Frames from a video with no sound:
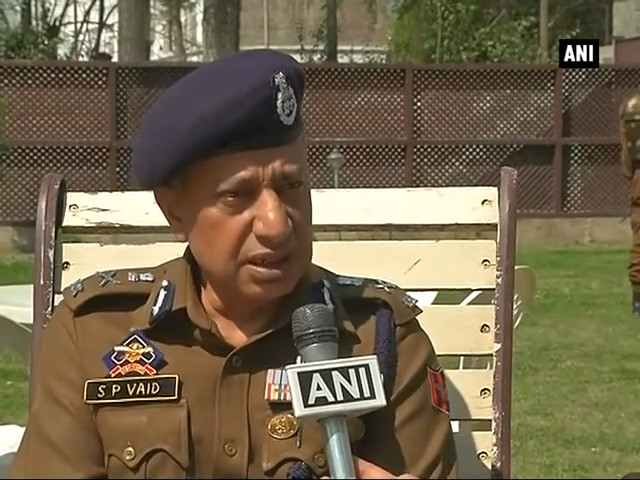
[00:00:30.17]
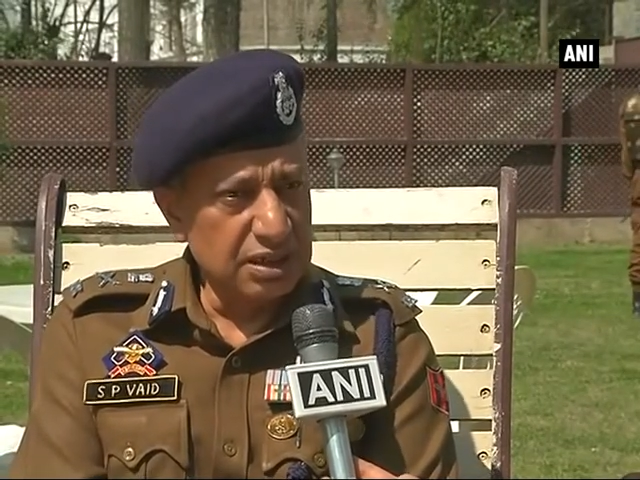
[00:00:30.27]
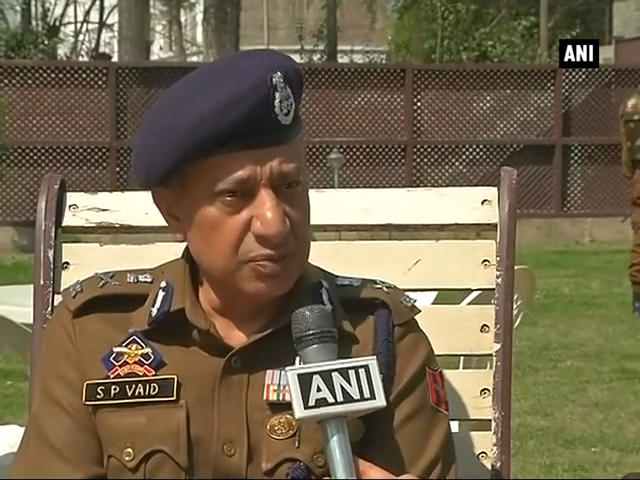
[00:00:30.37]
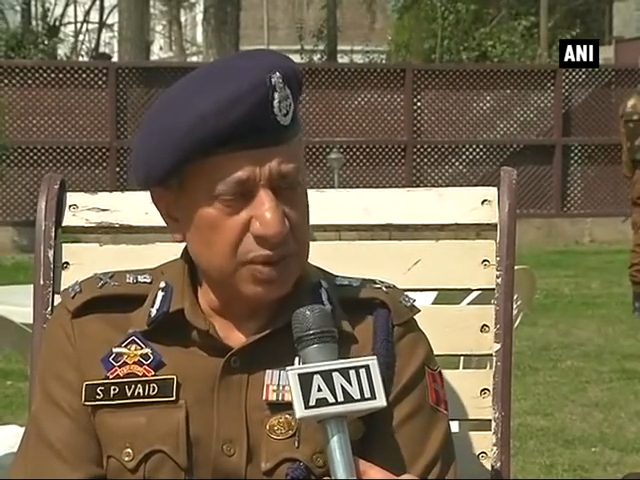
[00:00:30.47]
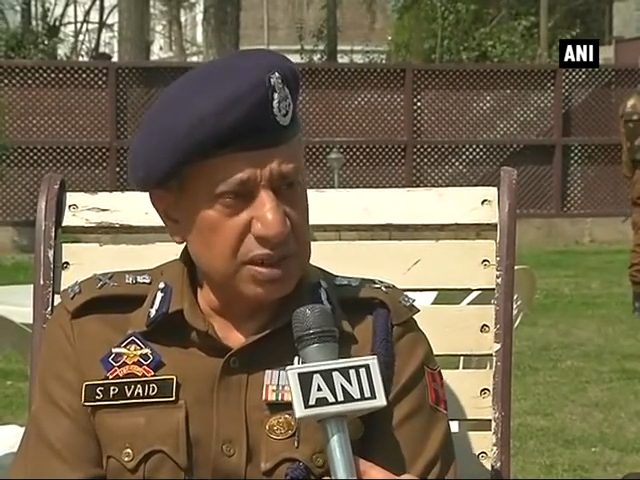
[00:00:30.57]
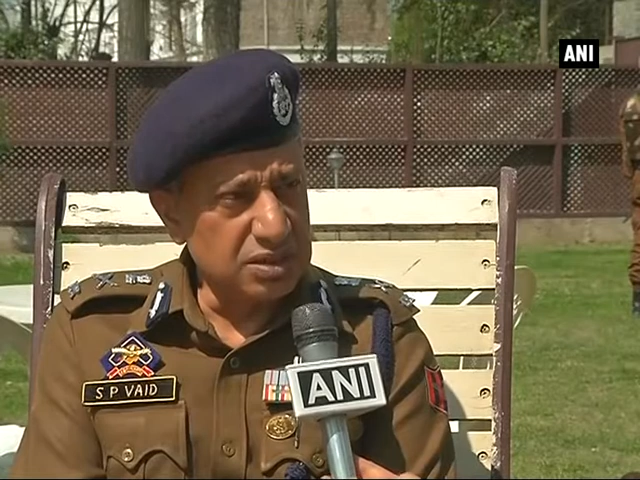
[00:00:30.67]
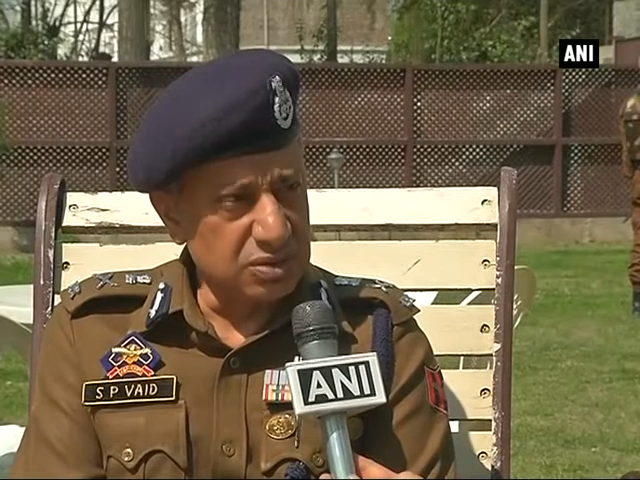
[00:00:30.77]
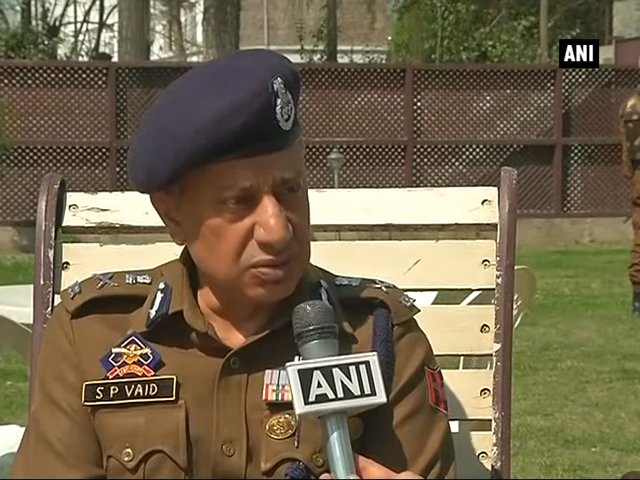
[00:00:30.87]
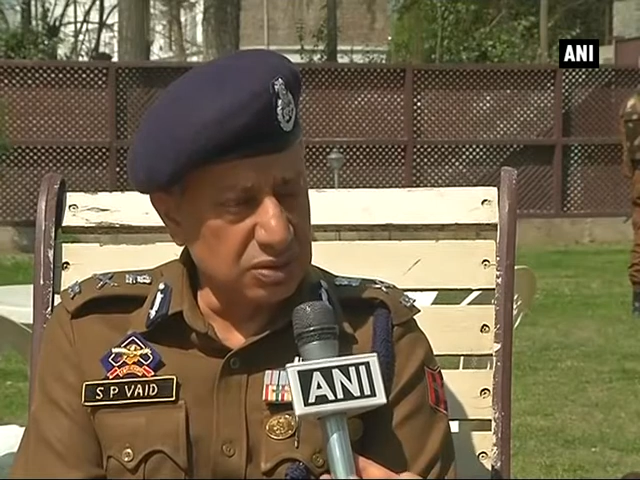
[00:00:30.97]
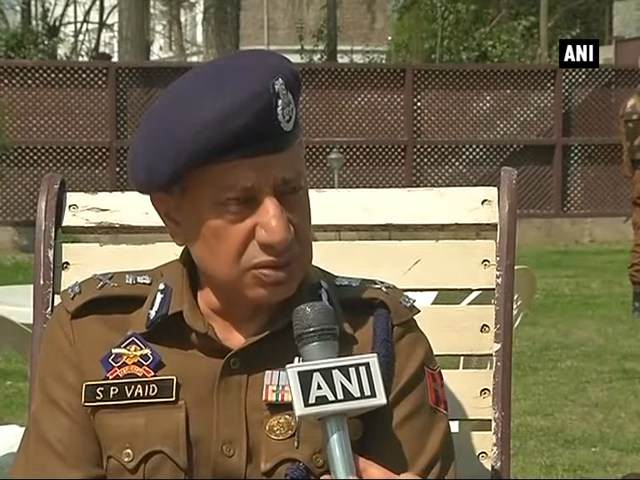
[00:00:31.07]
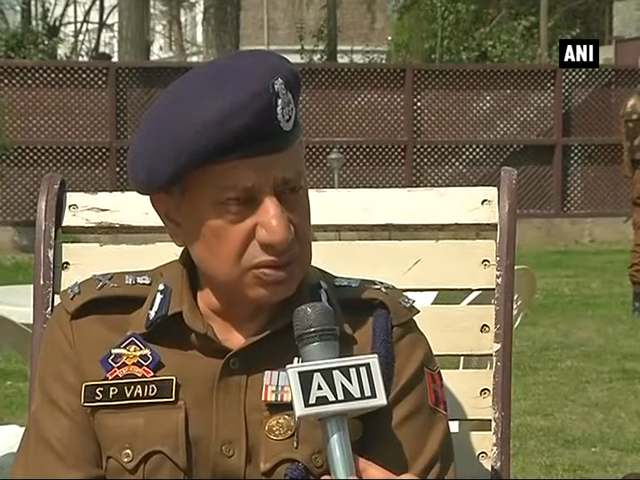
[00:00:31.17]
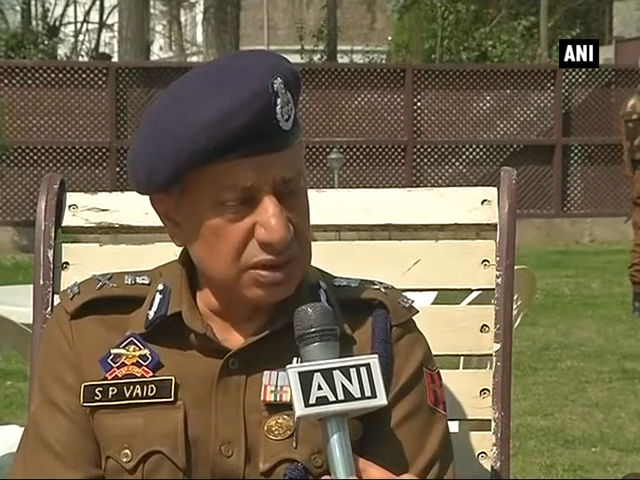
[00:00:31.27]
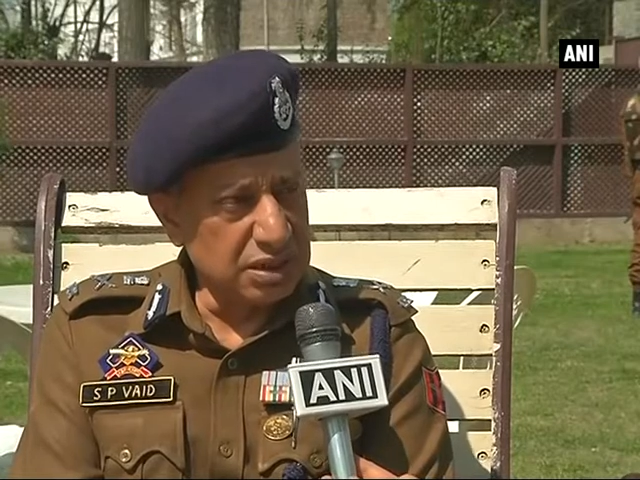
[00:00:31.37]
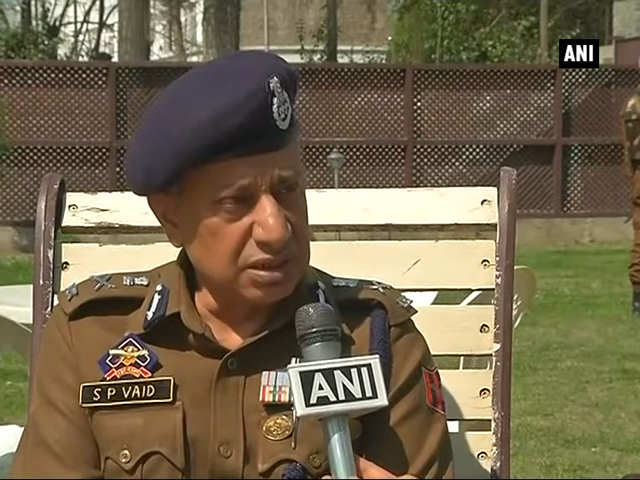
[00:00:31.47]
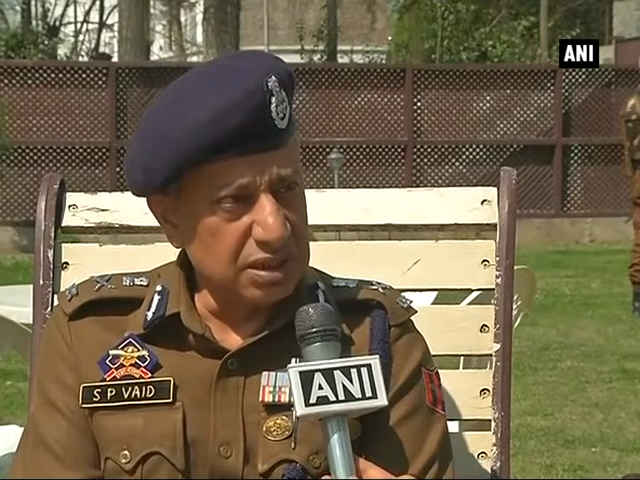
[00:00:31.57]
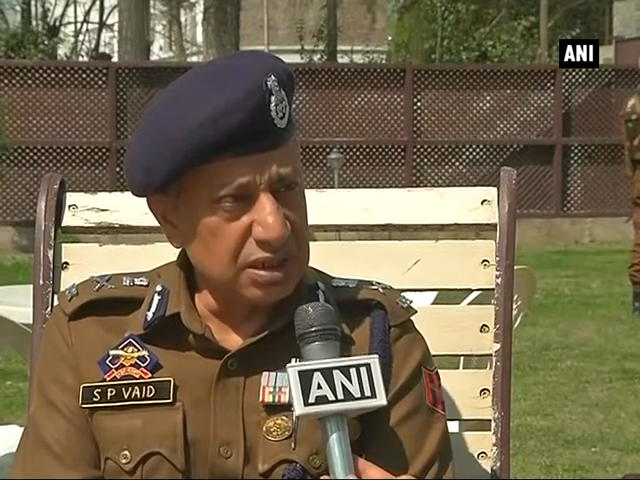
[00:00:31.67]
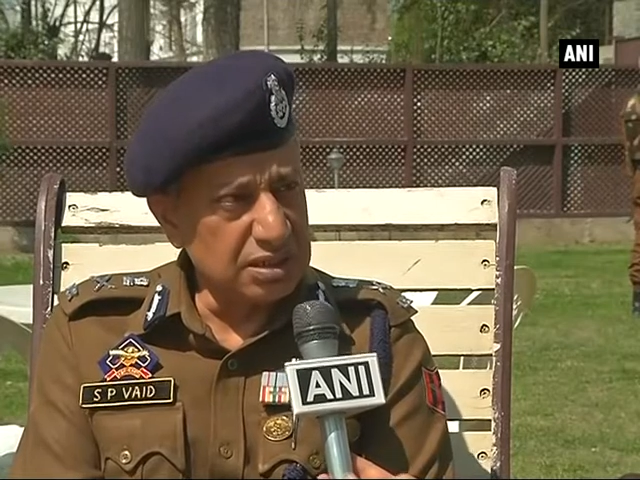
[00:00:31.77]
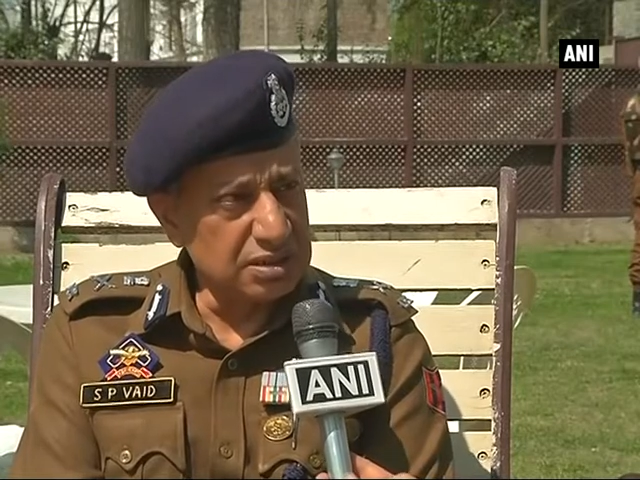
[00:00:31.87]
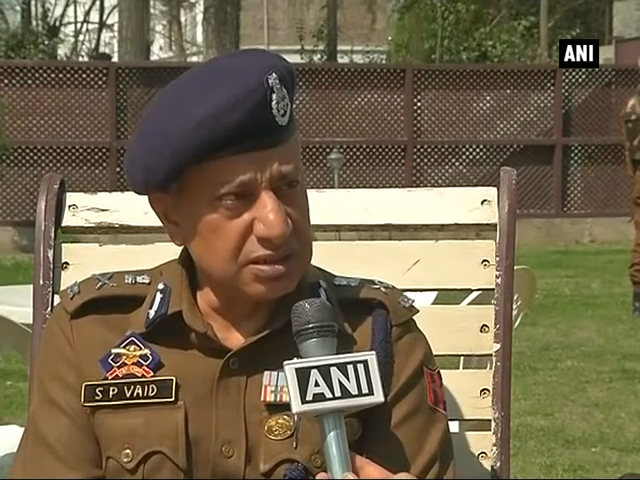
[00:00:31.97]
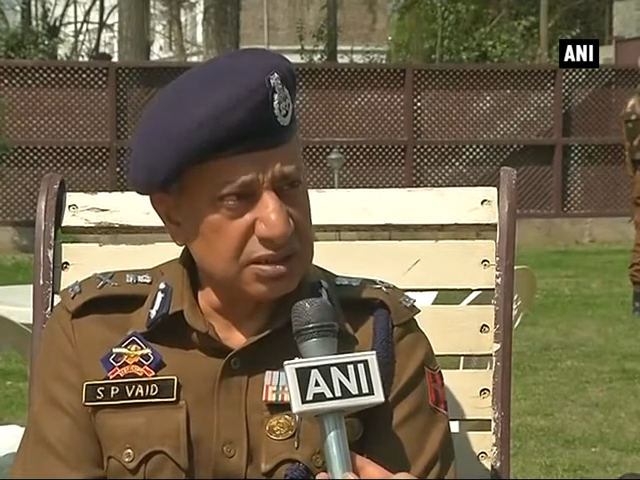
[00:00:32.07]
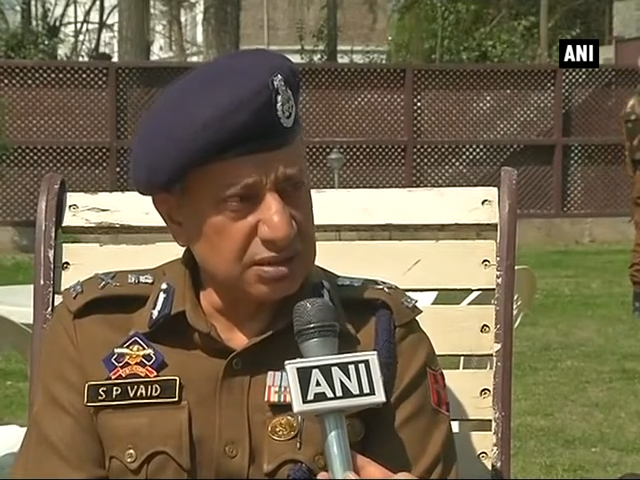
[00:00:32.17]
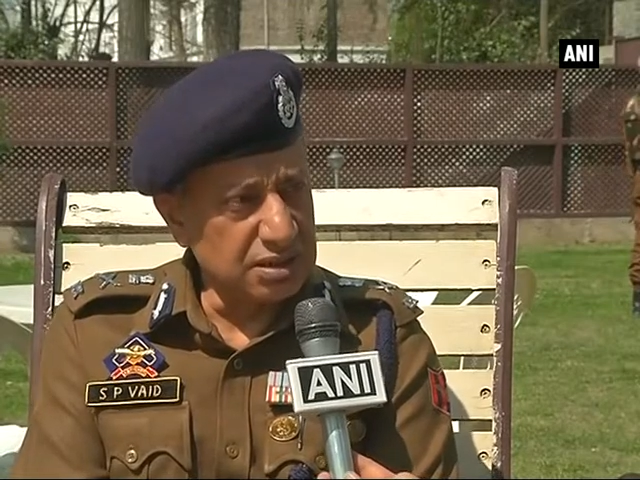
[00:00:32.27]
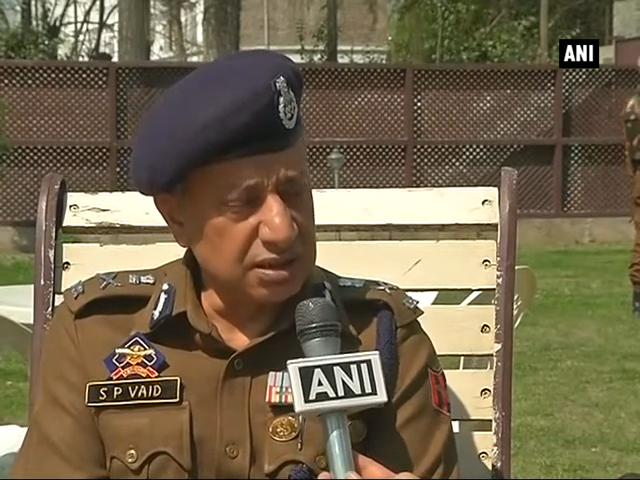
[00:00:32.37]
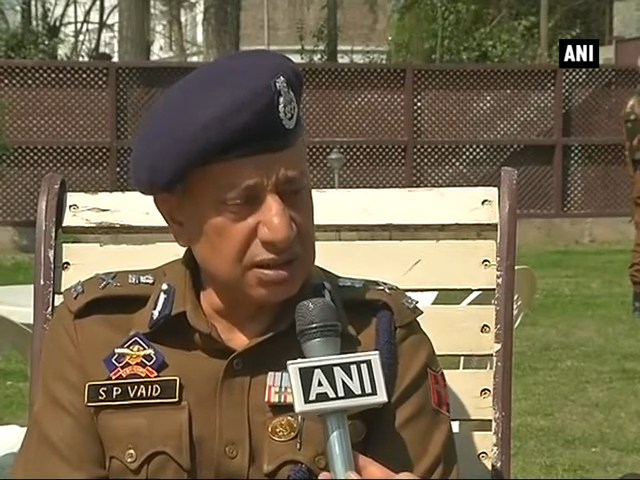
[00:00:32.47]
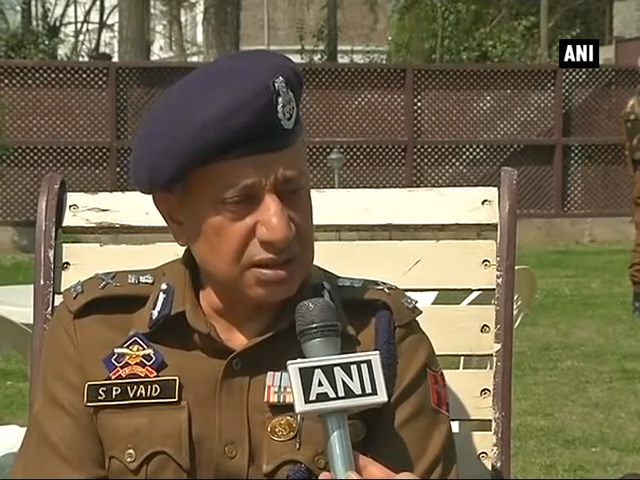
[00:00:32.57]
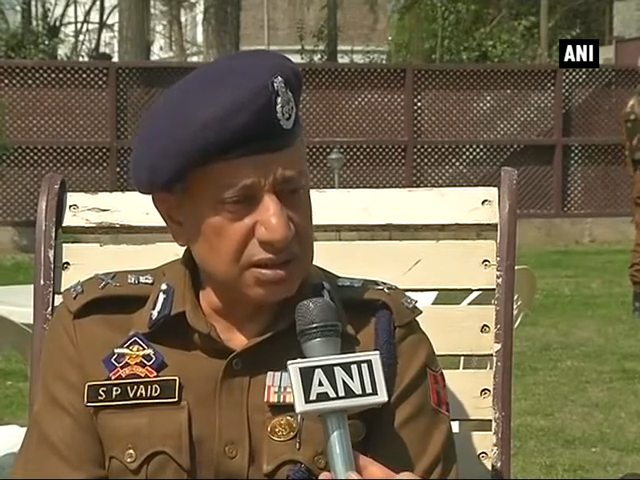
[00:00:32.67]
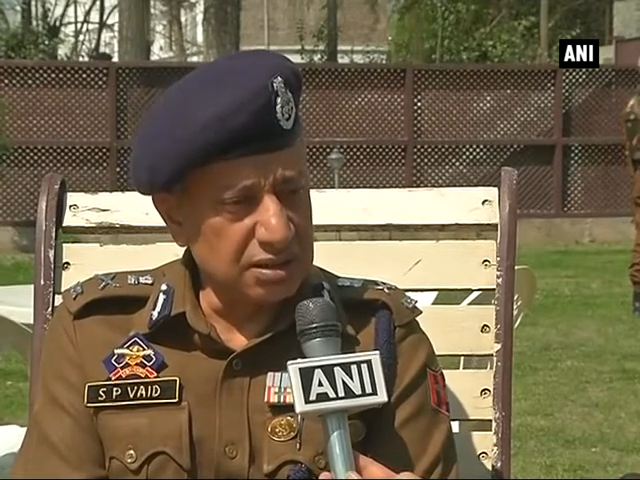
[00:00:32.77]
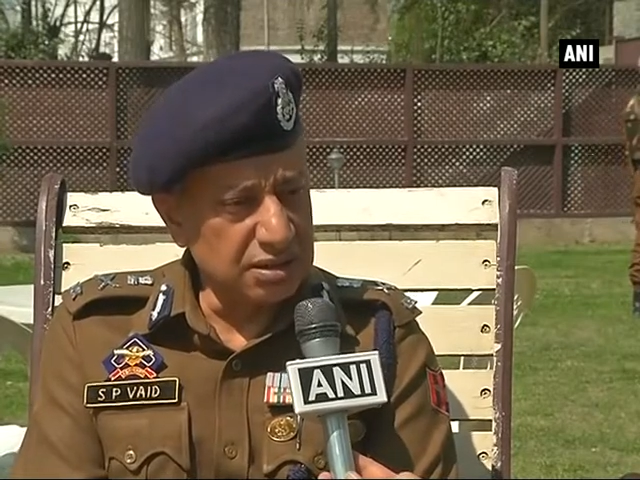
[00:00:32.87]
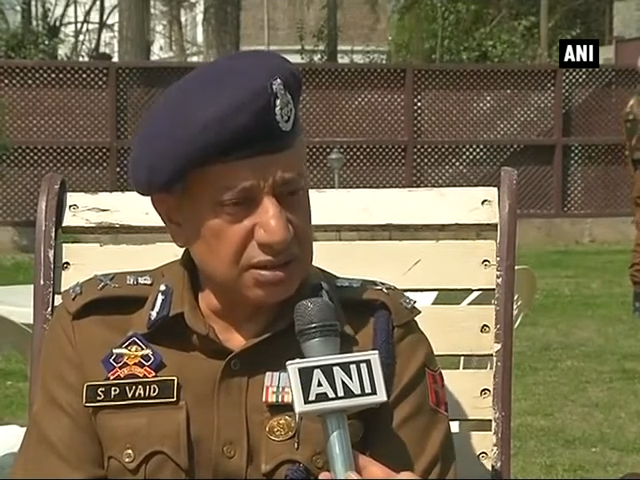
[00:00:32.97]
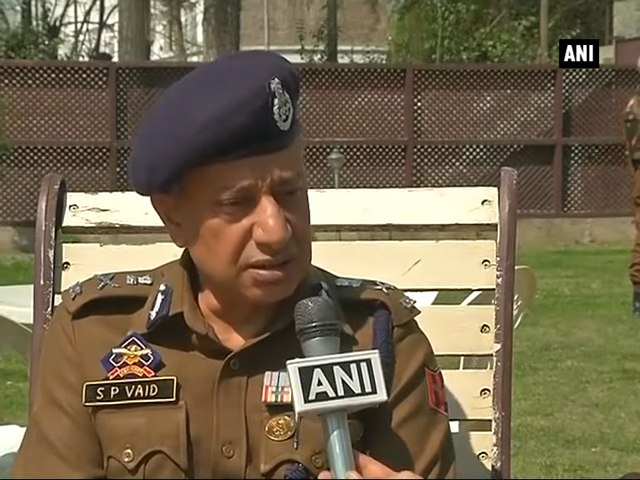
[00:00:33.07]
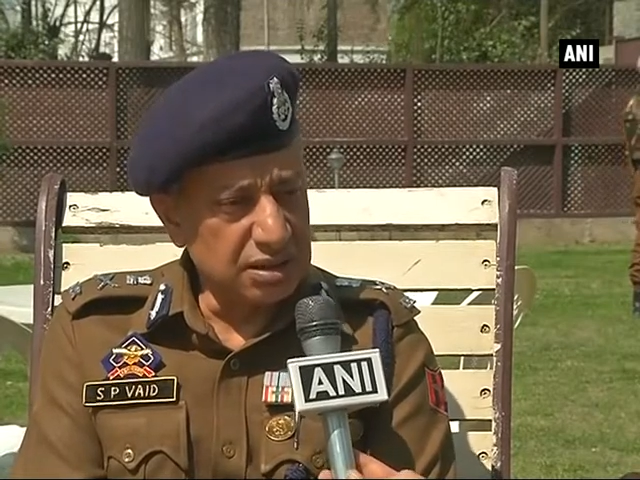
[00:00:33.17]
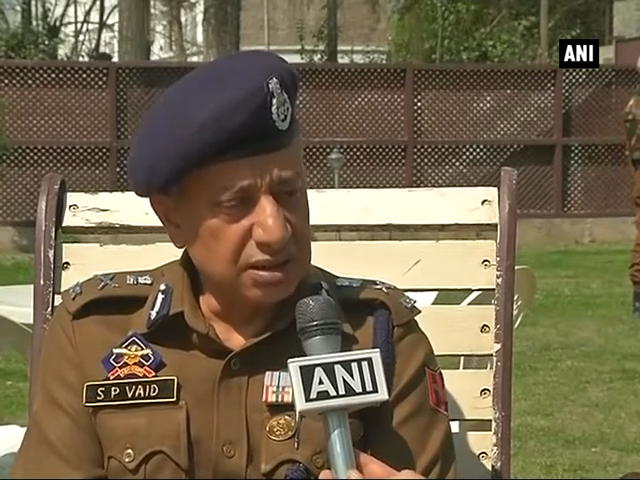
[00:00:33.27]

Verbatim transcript: and pelt stones so that terrorists are uh,